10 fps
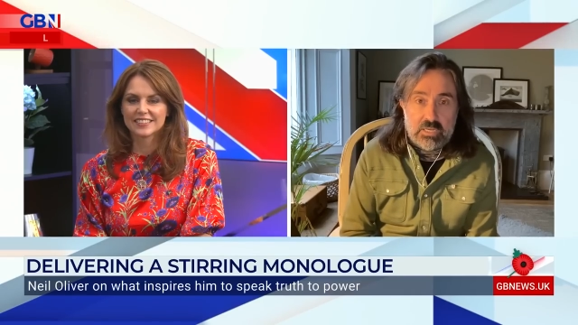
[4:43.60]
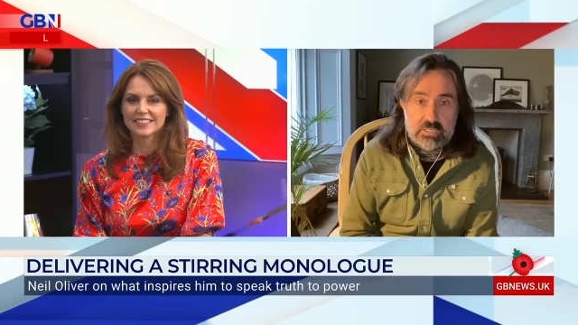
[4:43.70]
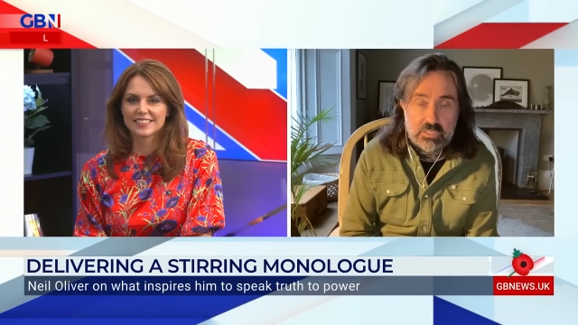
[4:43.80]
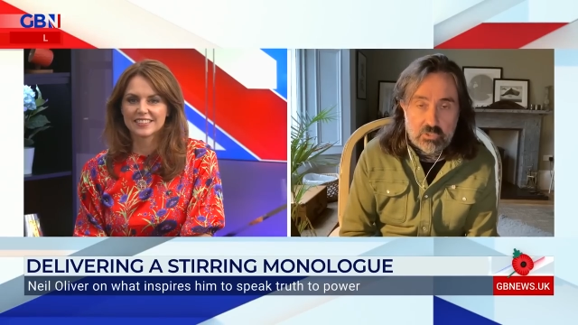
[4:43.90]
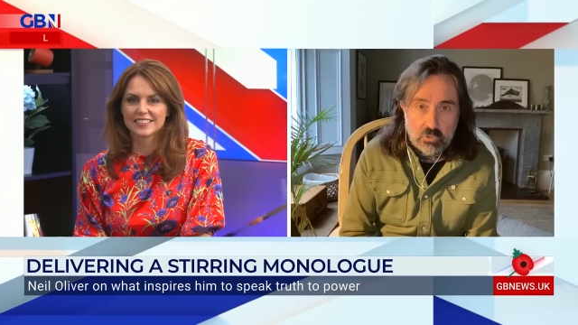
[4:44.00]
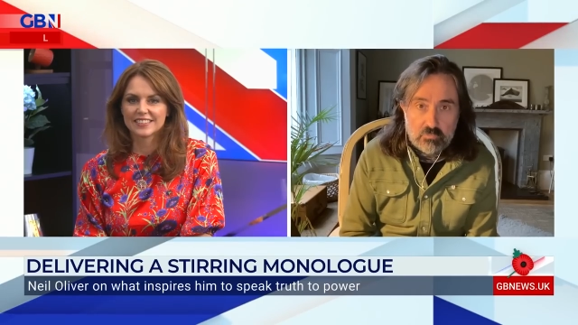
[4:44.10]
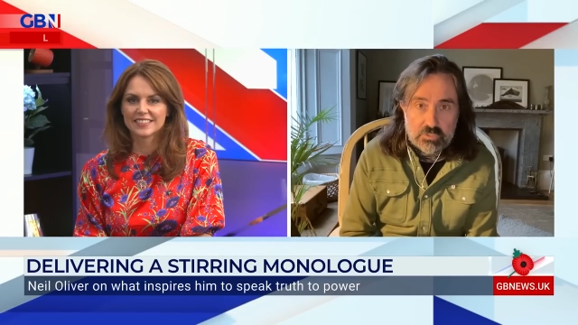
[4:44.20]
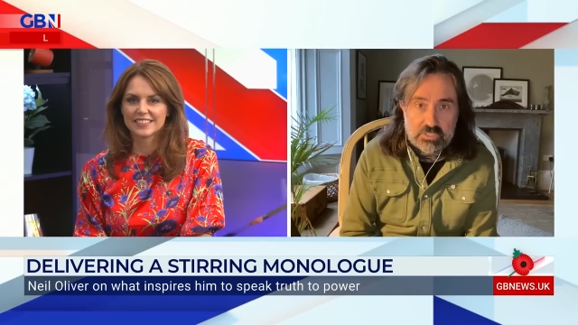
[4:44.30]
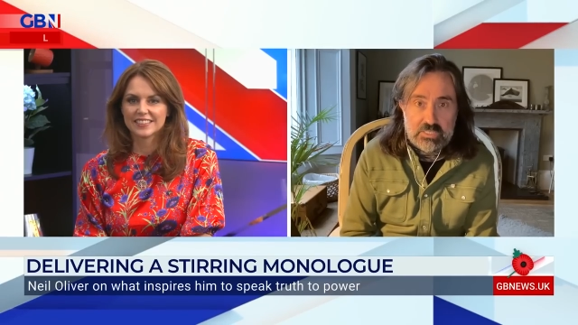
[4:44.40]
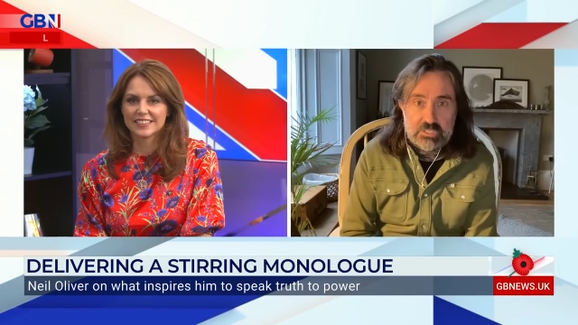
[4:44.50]
Speaker 1: it's a
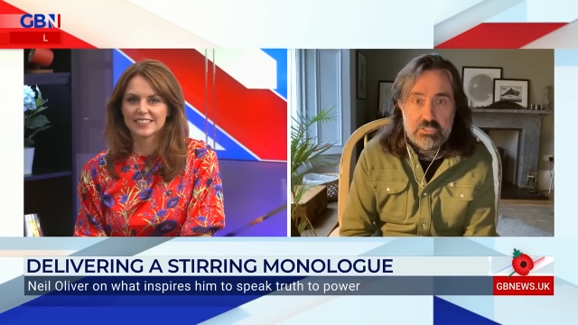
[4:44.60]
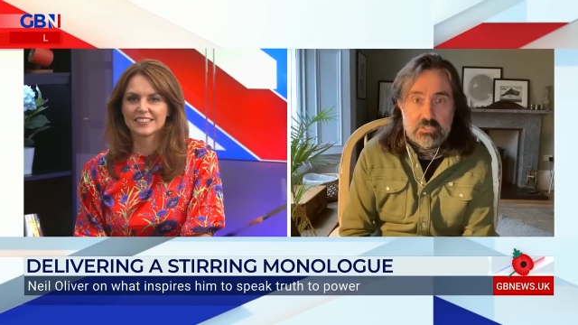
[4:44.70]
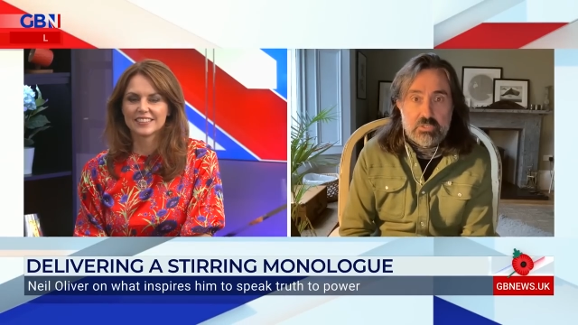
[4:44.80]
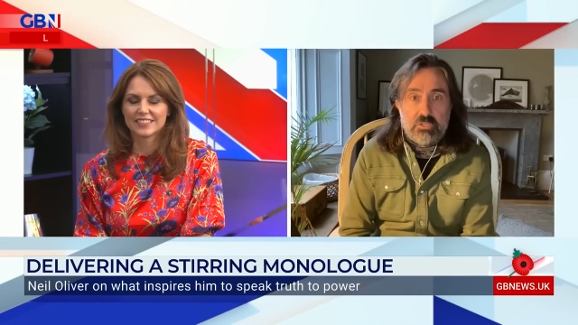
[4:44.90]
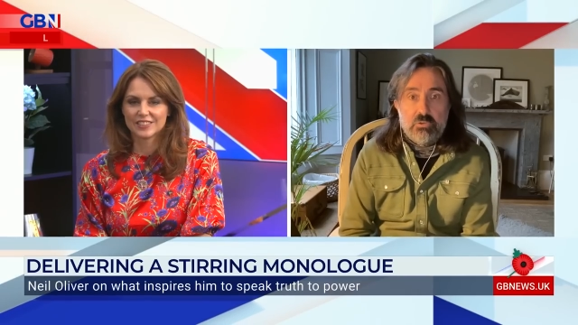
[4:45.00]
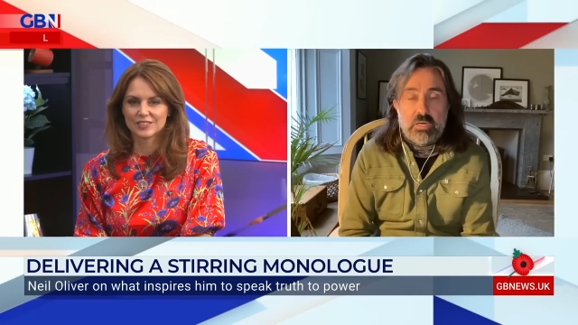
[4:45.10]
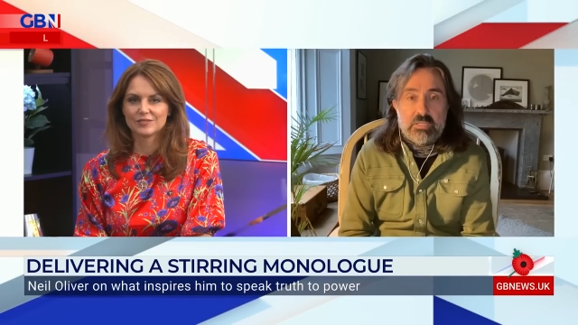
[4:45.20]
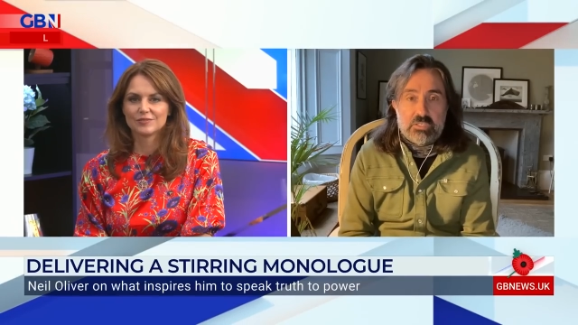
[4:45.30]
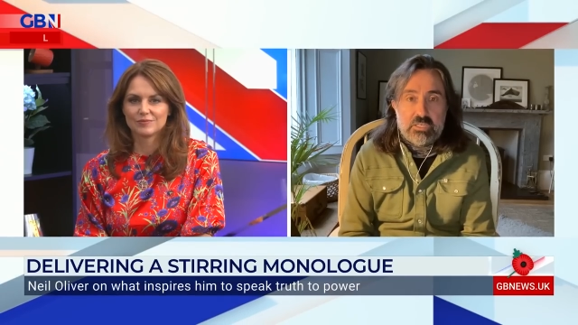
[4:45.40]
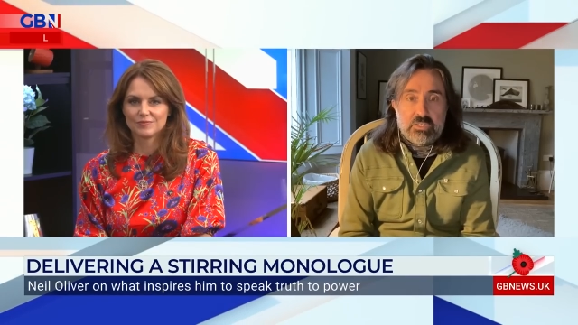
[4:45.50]
conversation. You know,
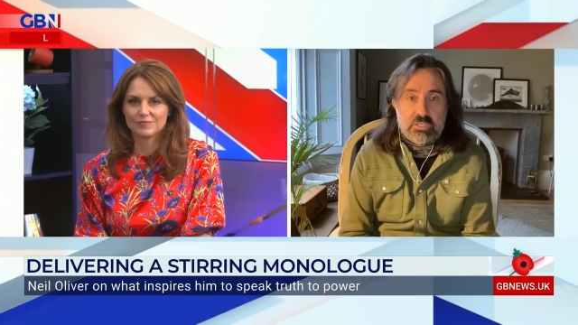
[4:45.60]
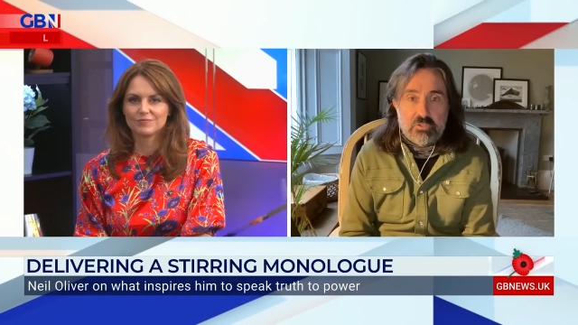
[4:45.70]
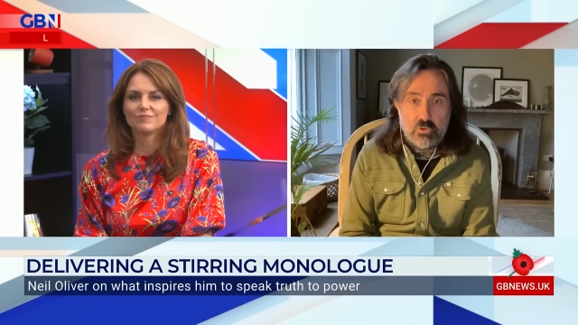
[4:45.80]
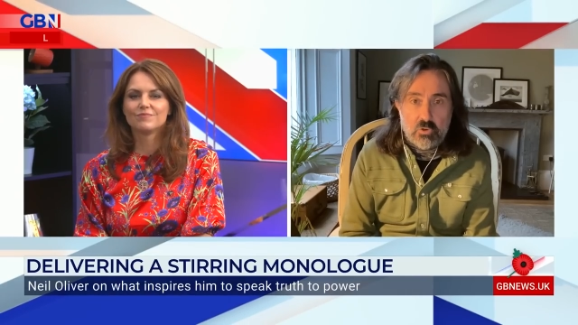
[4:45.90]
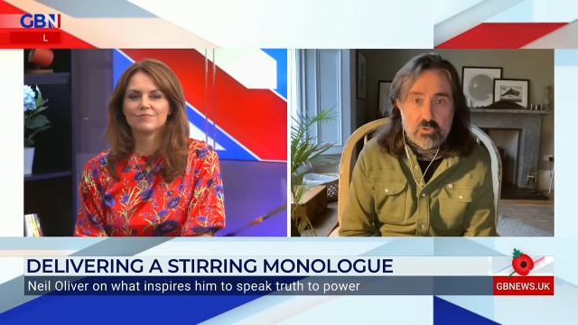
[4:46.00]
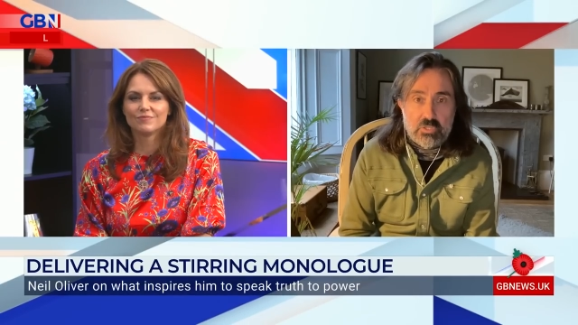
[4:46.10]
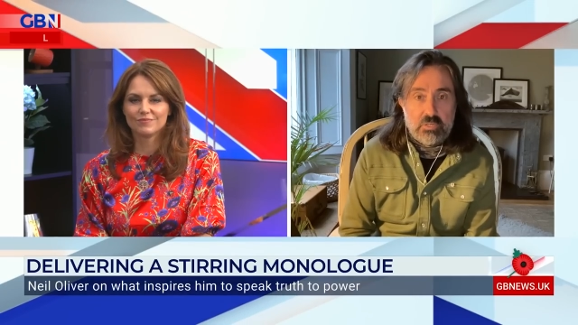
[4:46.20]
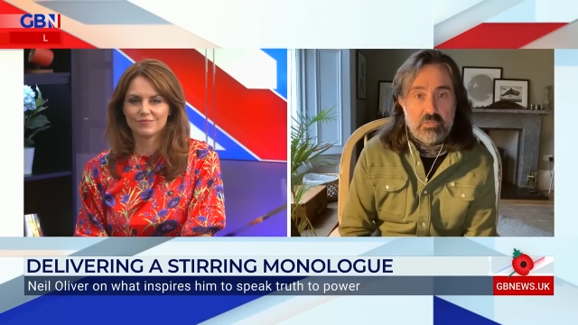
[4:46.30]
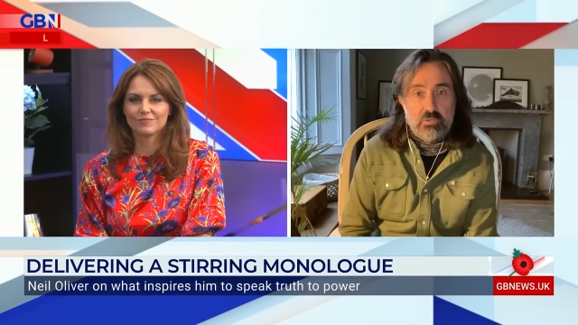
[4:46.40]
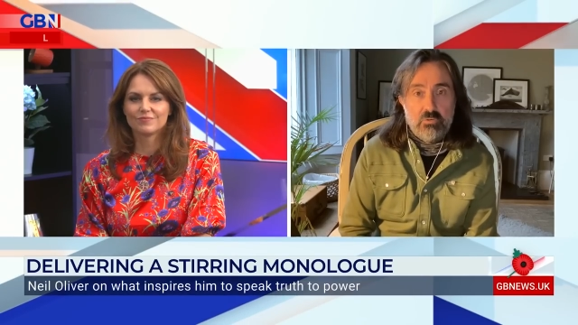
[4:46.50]
it's it's a thought mm.
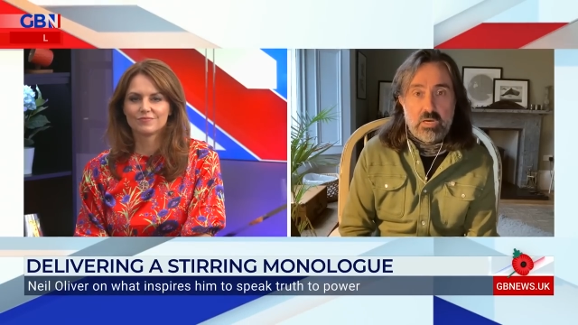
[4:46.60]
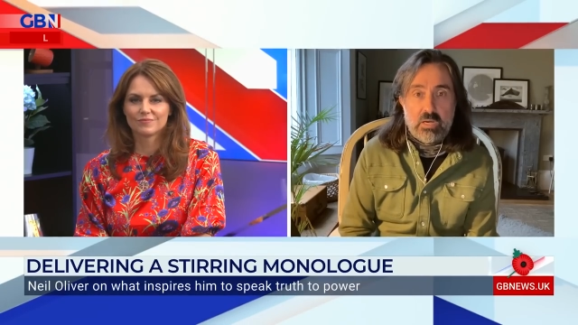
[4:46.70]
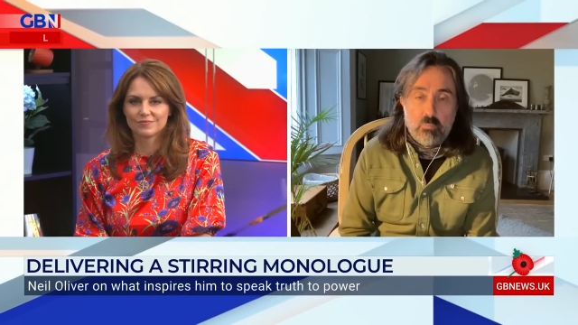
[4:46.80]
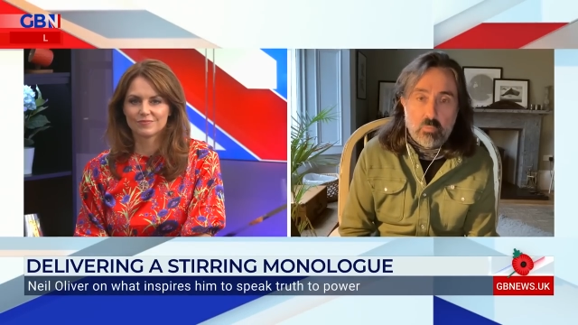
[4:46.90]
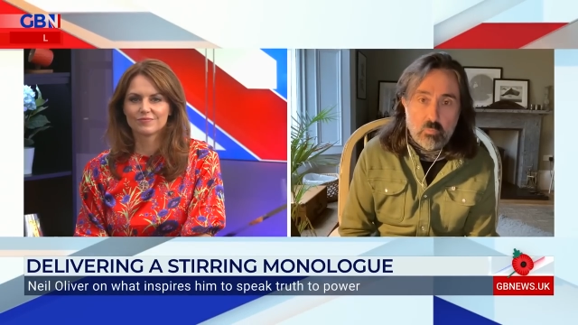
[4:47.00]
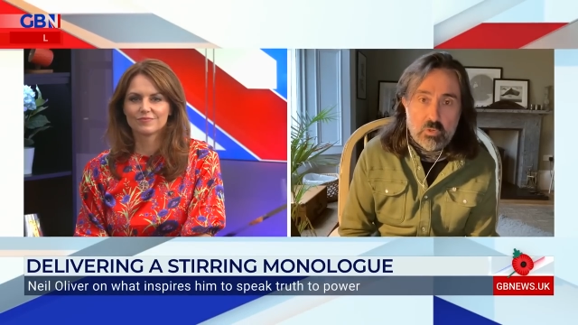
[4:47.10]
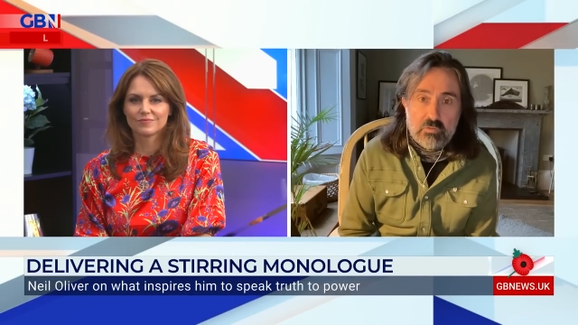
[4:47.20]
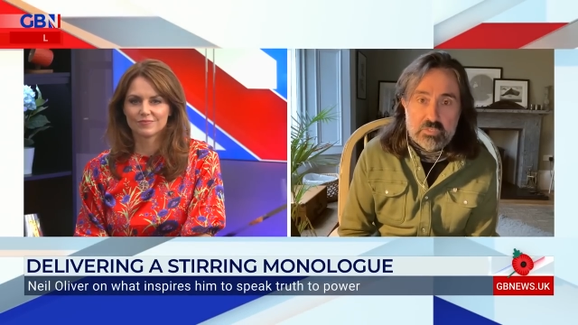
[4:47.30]
that, you know, one of